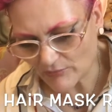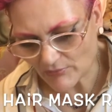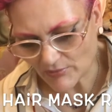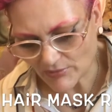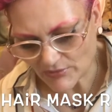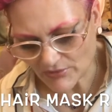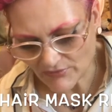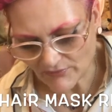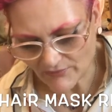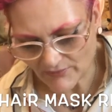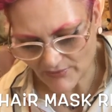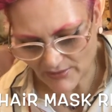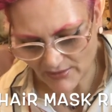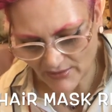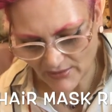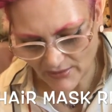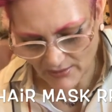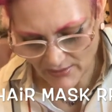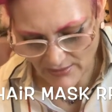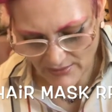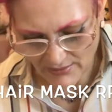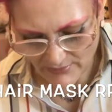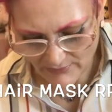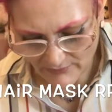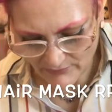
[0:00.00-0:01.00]
much of
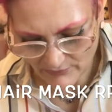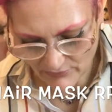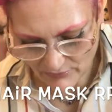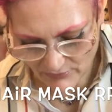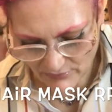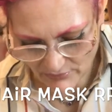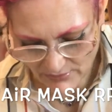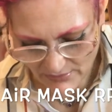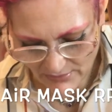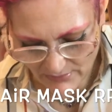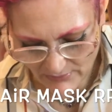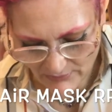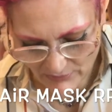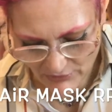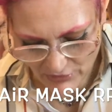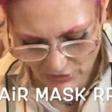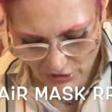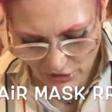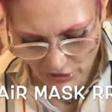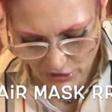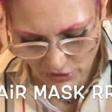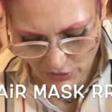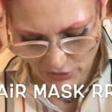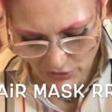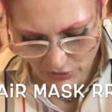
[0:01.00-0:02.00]
anything, so
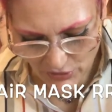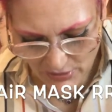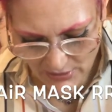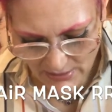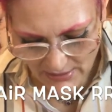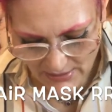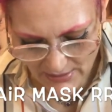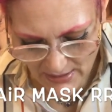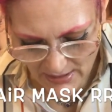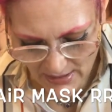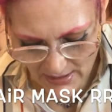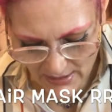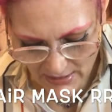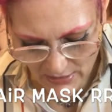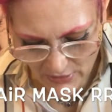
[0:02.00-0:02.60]
she looks like,